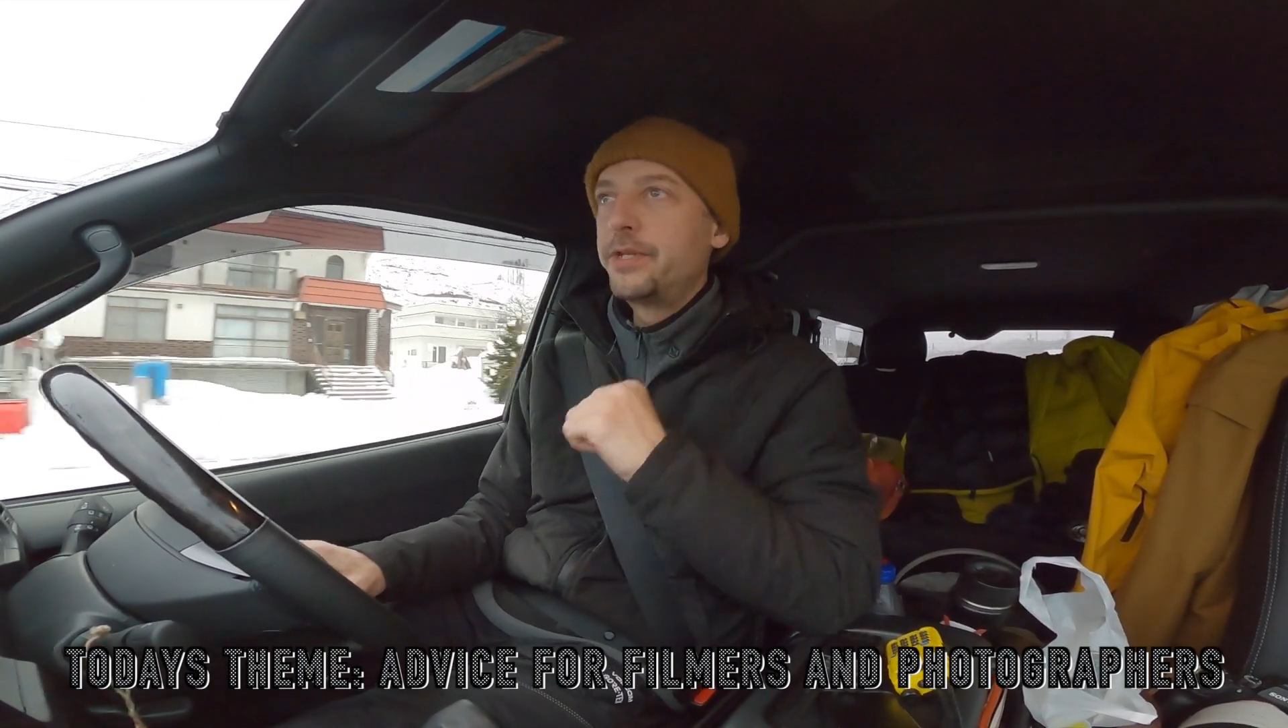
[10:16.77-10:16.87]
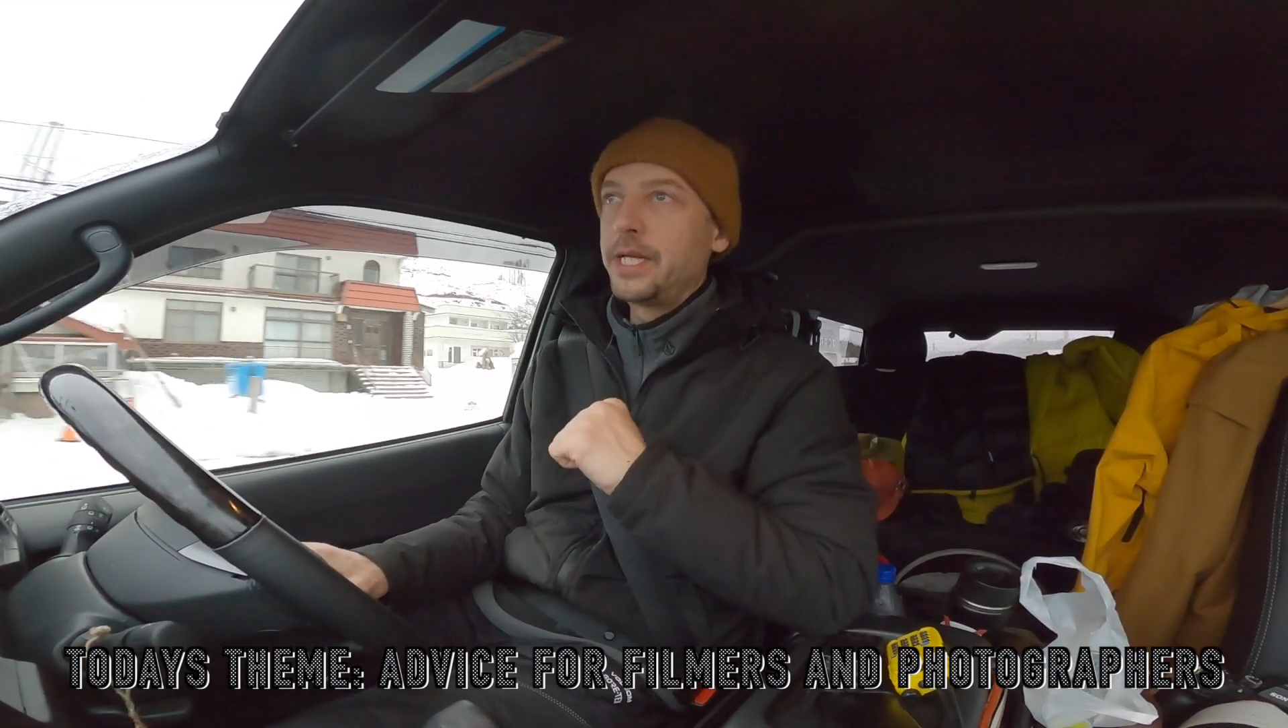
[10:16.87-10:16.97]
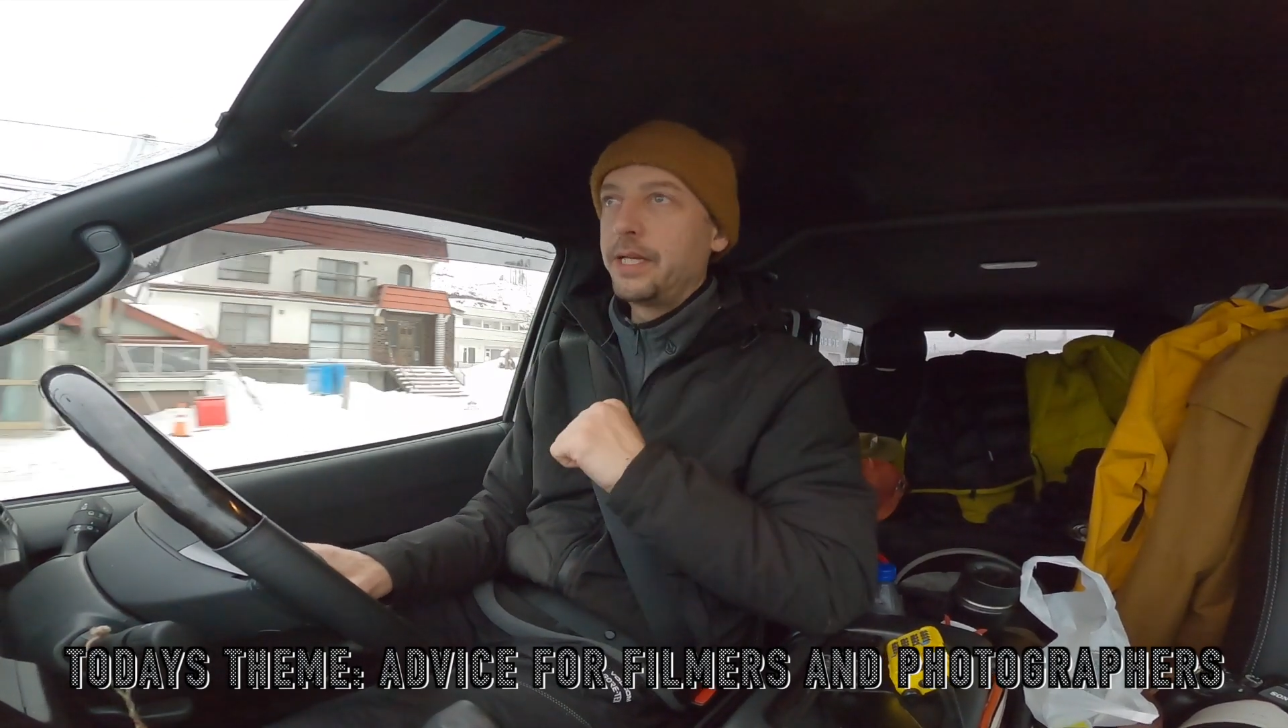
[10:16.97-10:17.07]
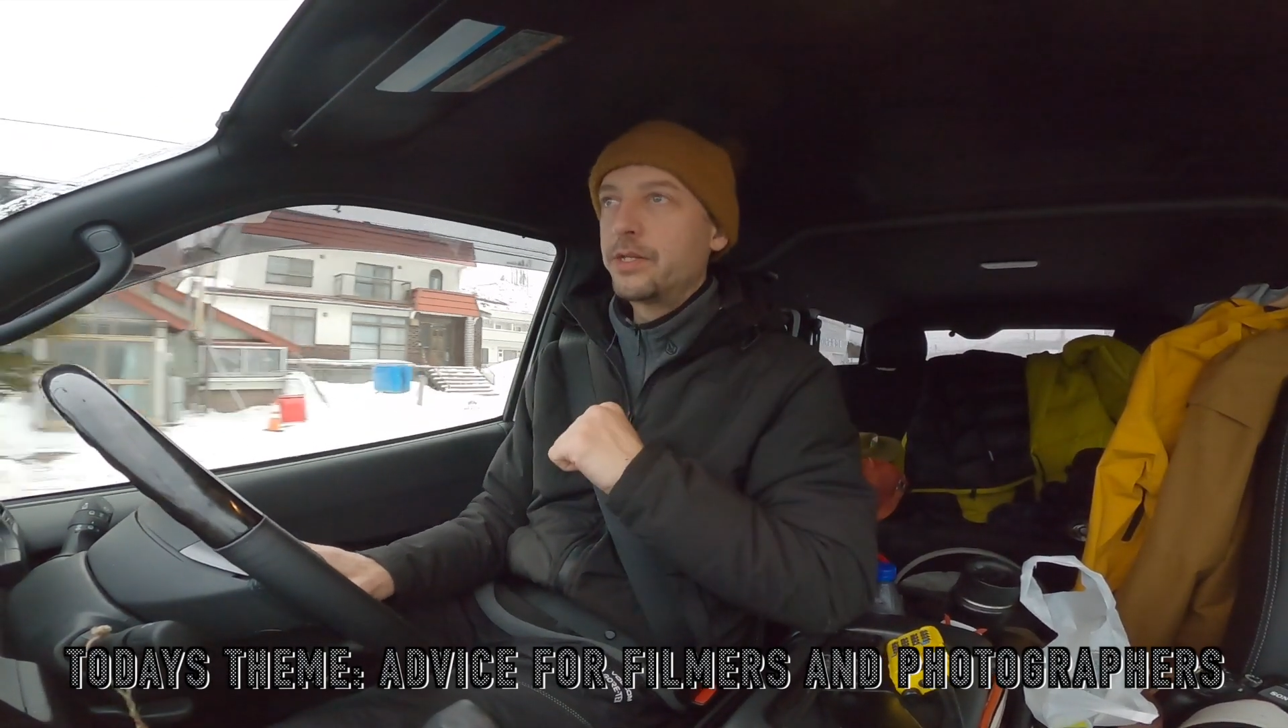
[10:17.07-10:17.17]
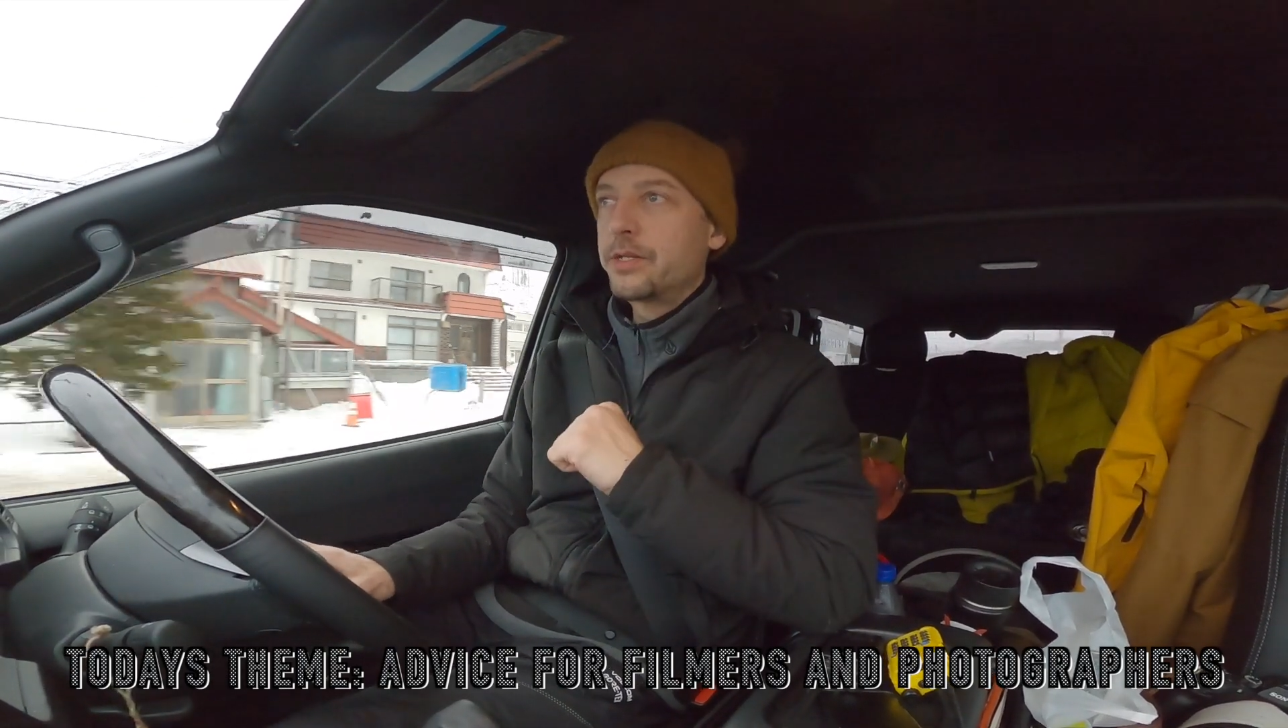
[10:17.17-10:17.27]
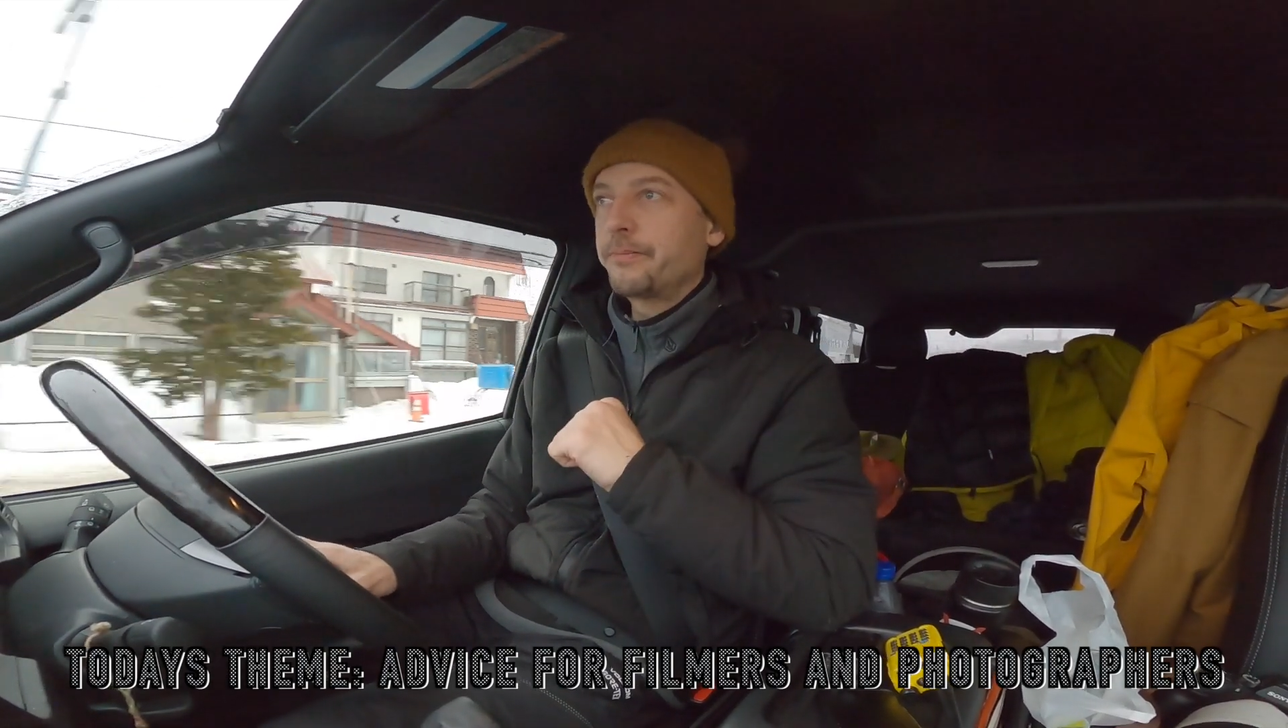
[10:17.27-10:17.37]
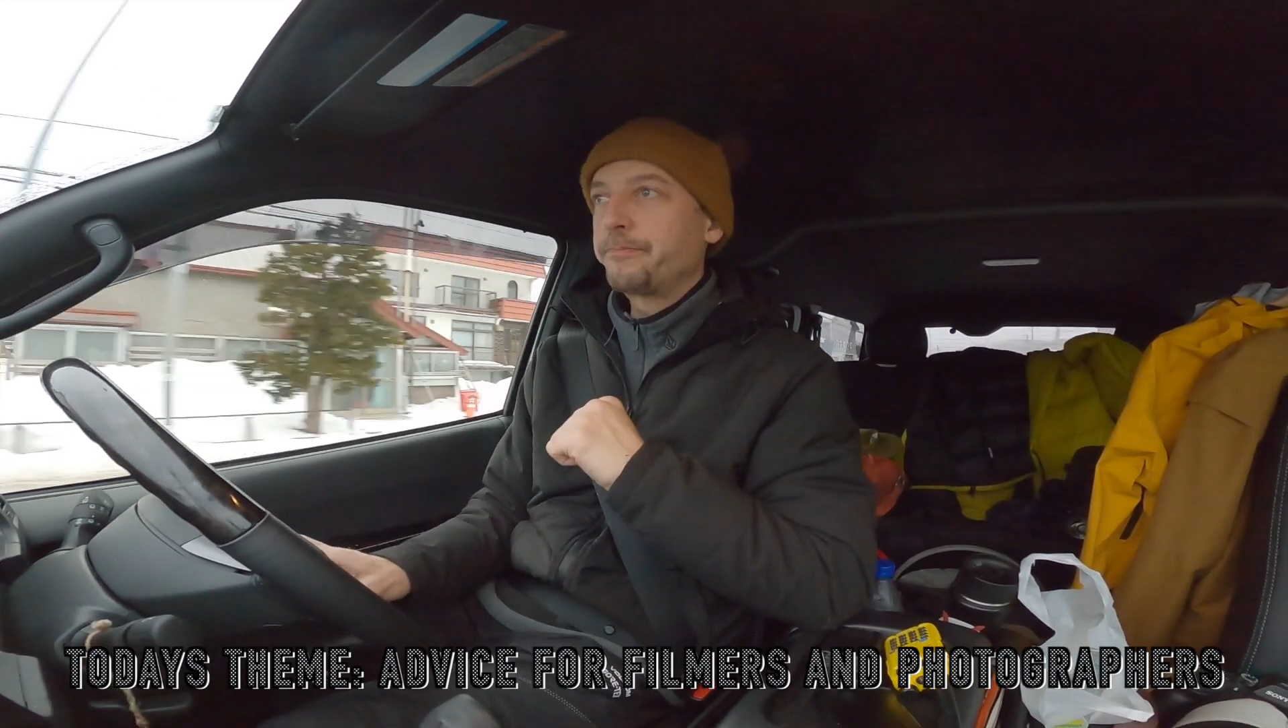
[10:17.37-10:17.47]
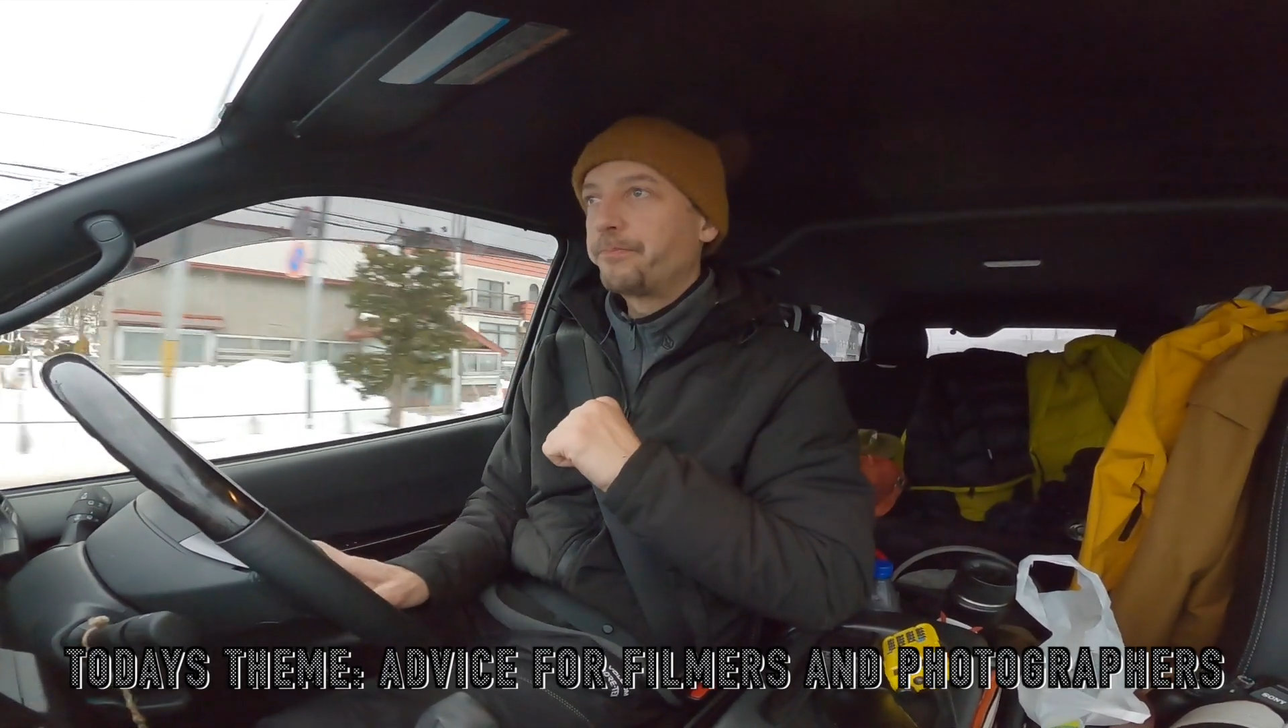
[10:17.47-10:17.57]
scenes.